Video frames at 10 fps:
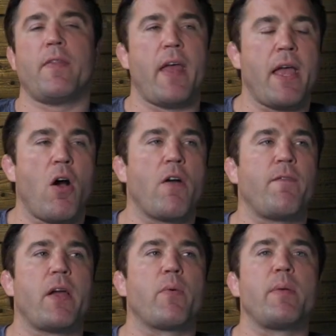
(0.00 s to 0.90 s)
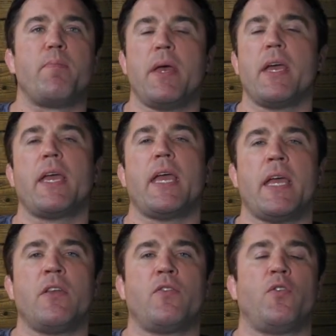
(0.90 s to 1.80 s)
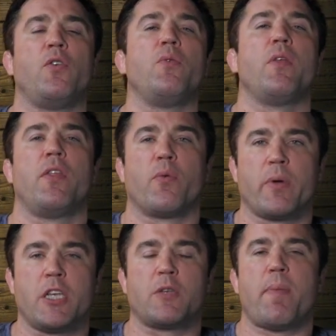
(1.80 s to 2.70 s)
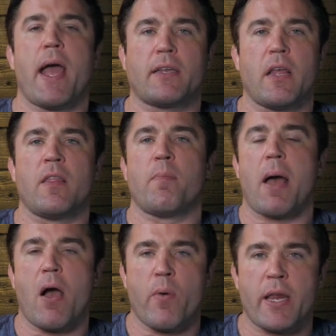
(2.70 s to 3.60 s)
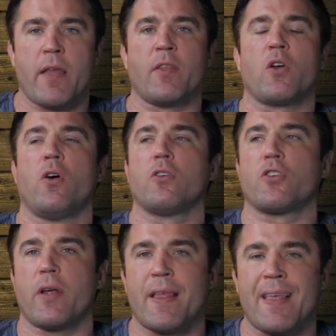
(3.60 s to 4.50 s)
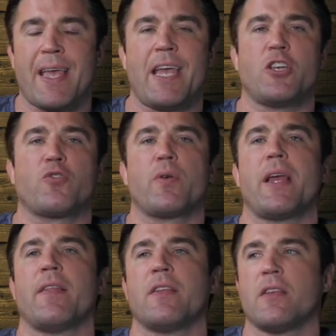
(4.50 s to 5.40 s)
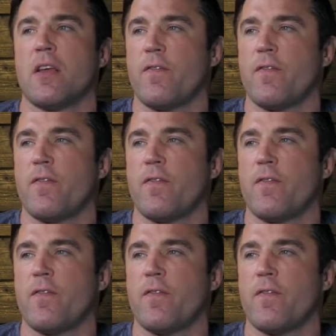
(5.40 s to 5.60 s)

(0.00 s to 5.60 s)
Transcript: They are very big into the respect and the bowing and the culture and the history and the